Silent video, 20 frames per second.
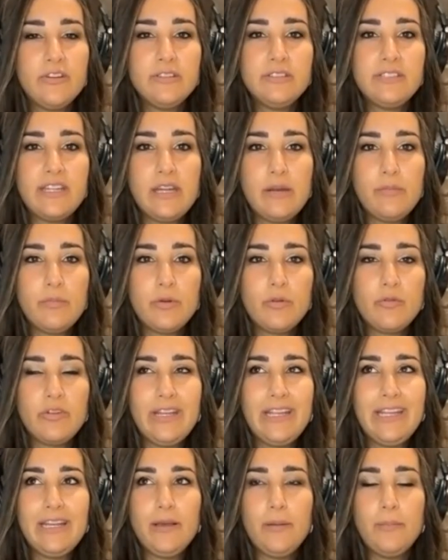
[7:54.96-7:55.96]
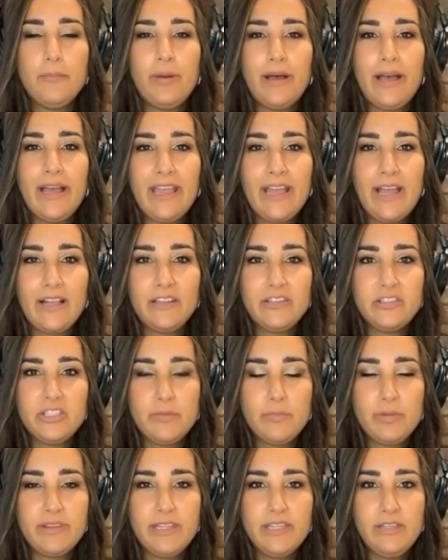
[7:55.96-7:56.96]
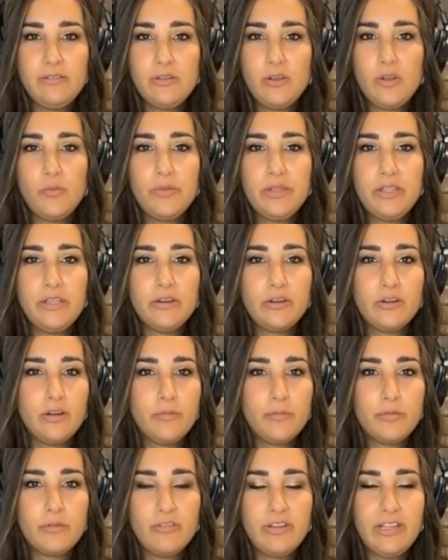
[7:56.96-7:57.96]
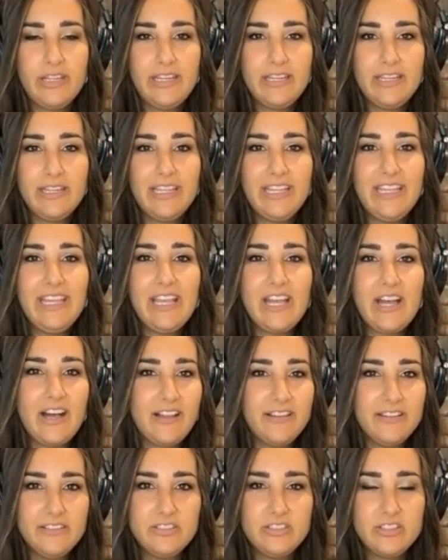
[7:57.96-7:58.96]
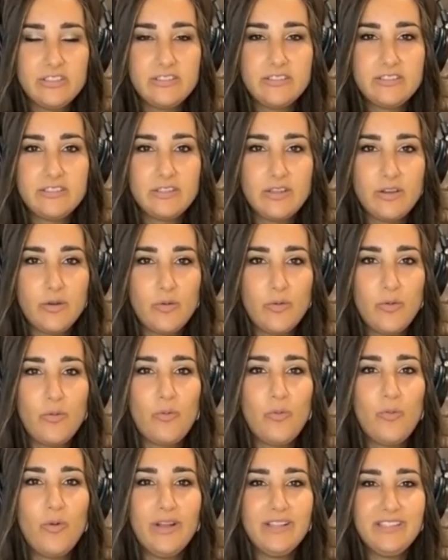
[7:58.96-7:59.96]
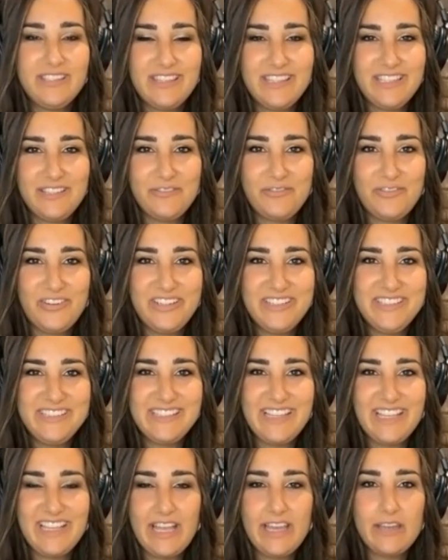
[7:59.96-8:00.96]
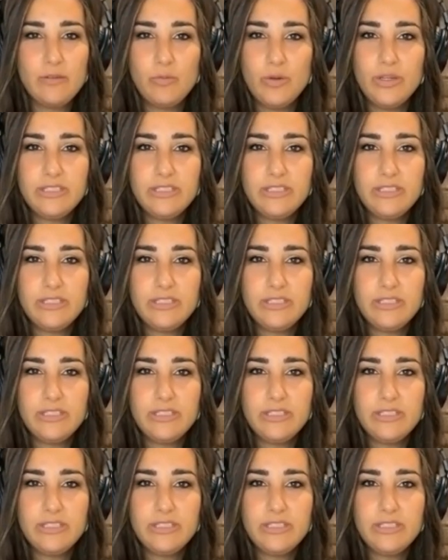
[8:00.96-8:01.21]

studied marine biology, but then you told me you're a marine ecologist. So what's the difference? Like, kind of, what